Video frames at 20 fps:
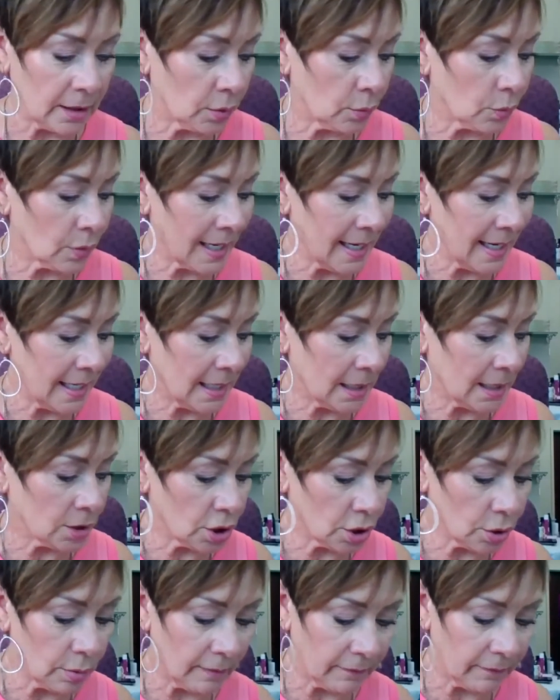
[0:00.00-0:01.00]
you can
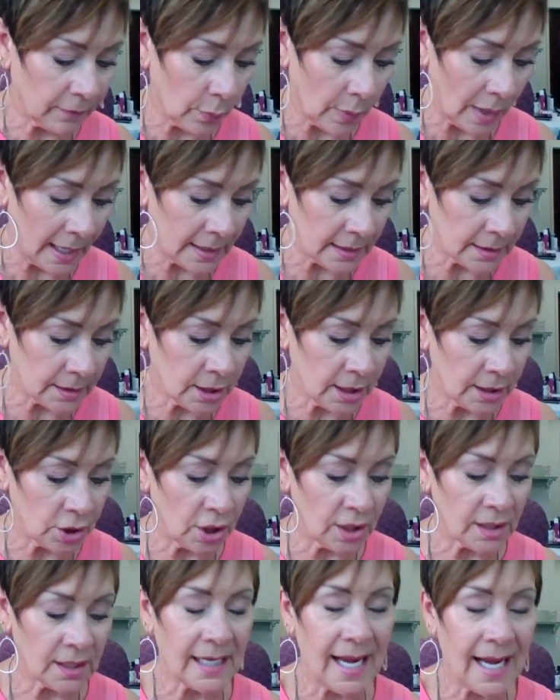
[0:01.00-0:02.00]
do if you want to
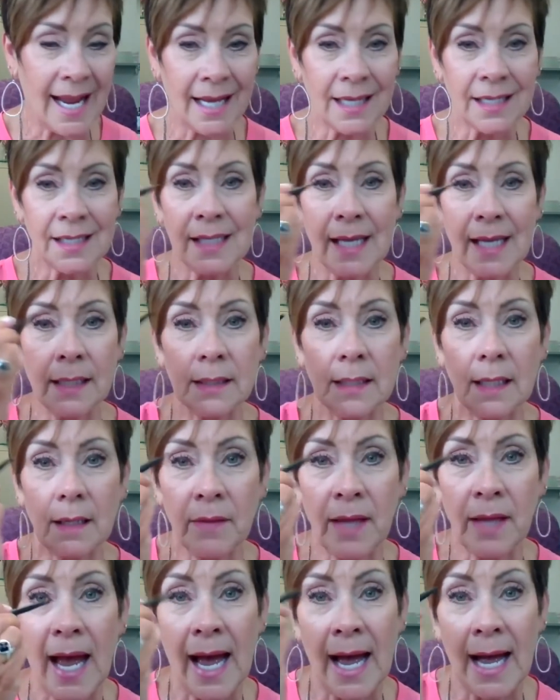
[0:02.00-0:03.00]
just accent
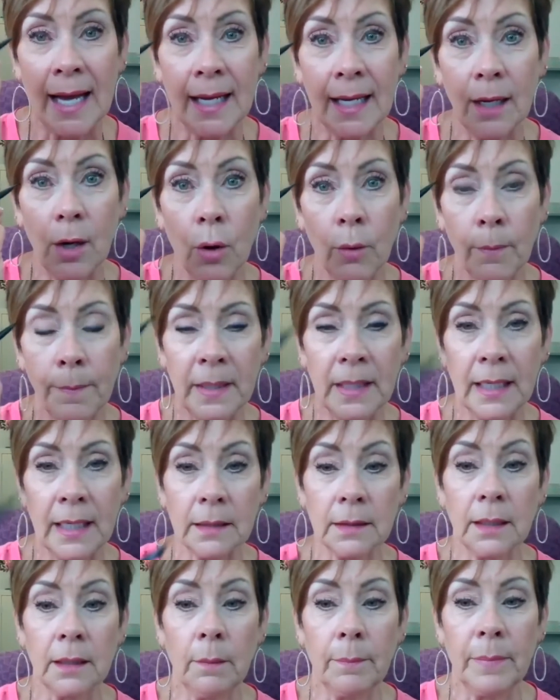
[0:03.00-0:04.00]
the eye opening a
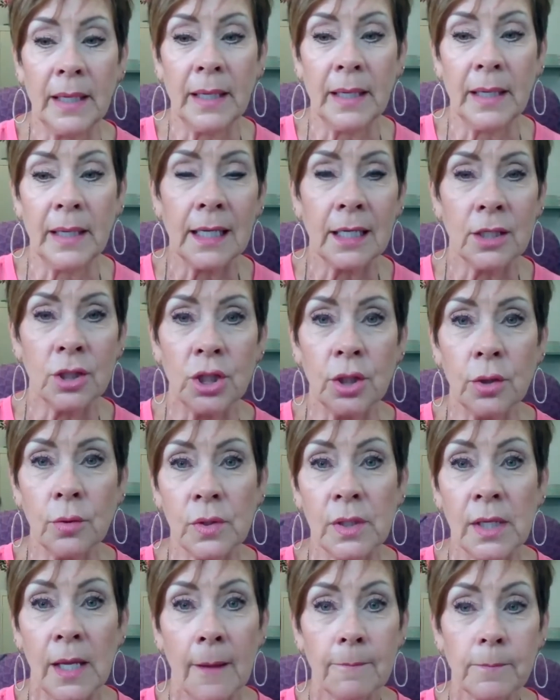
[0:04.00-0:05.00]
little bit is
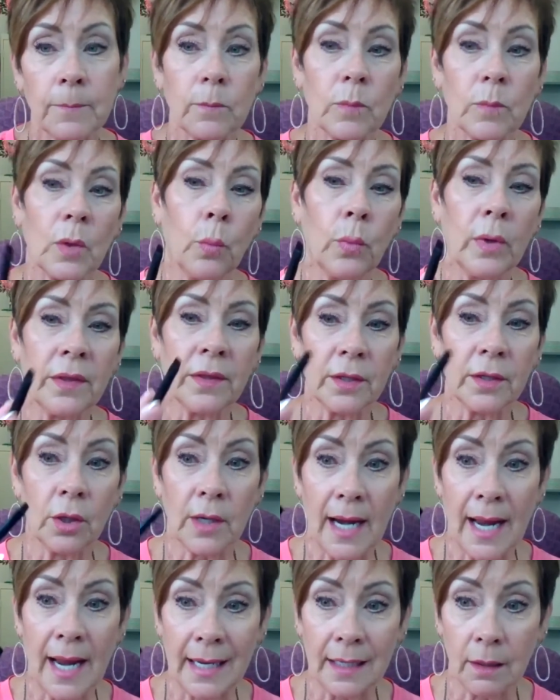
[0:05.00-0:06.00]
use, with
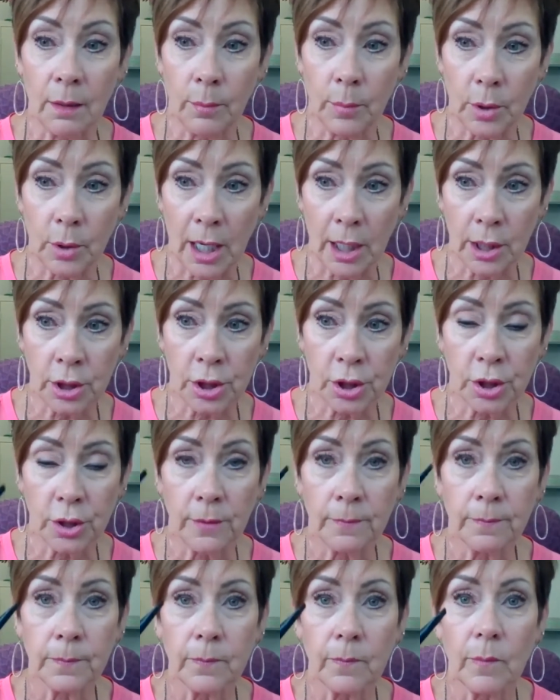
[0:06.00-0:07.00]
your angle brush,